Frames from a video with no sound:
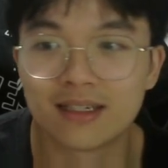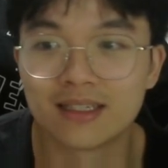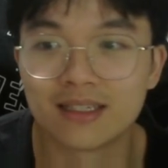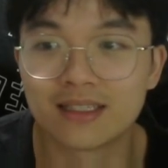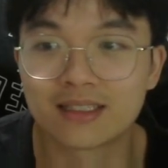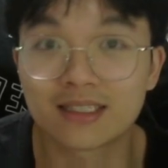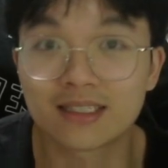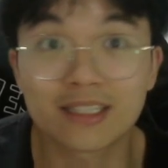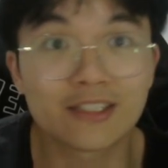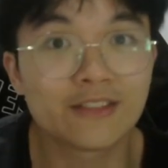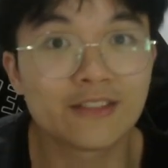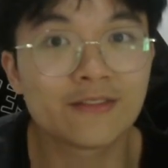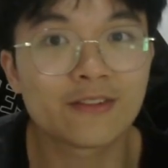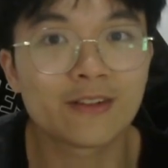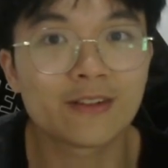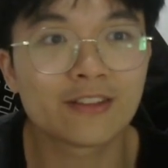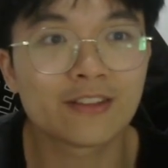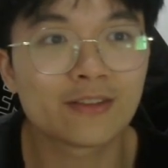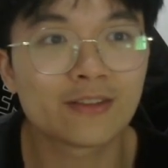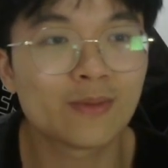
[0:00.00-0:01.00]
stay tuned
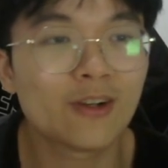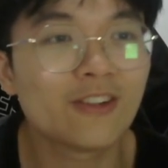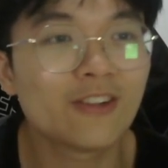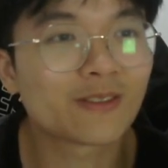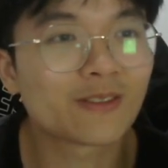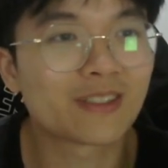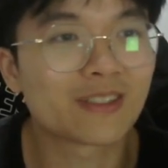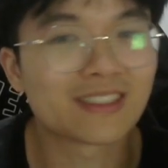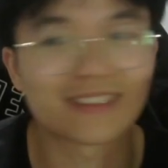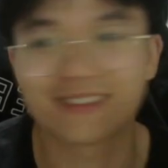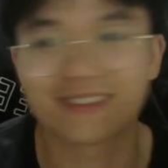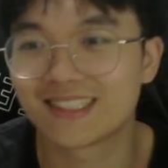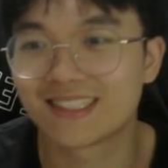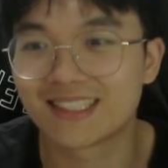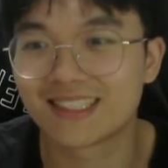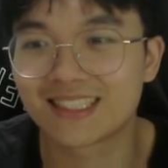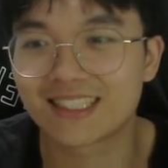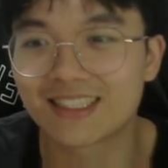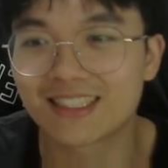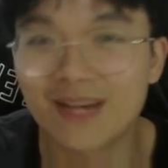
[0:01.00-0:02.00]
for tomorrow's one.
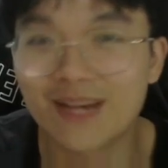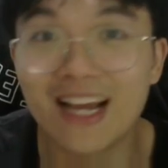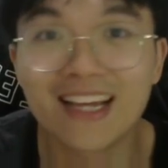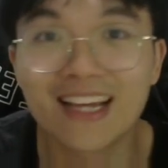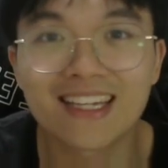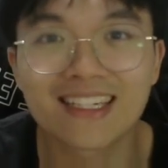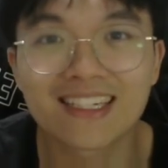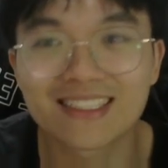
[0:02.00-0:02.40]
Goodbye.